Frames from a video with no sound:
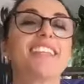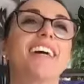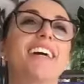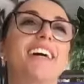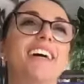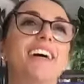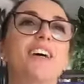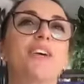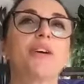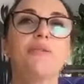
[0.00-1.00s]
like a
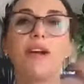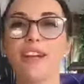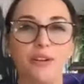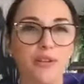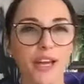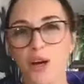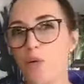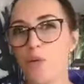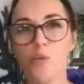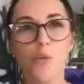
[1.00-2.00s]
quick rundown of like
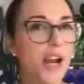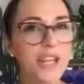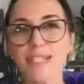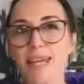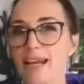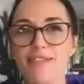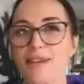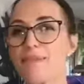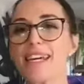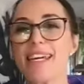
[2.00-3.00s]
what does that
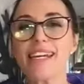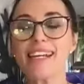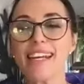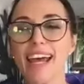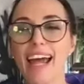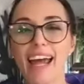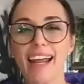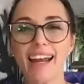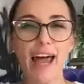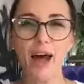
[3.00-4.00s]
even mean
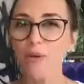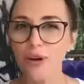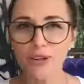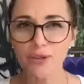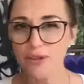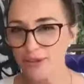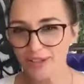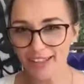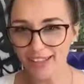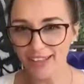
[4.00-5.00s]
and how are you
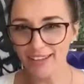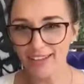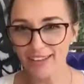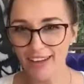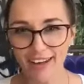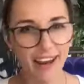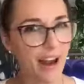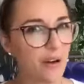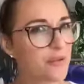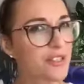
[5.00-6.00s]
using it and
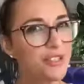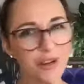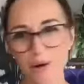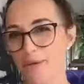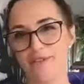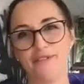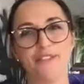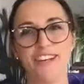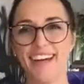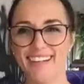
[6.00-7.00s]
how is it going
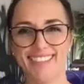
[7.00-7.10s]
for you?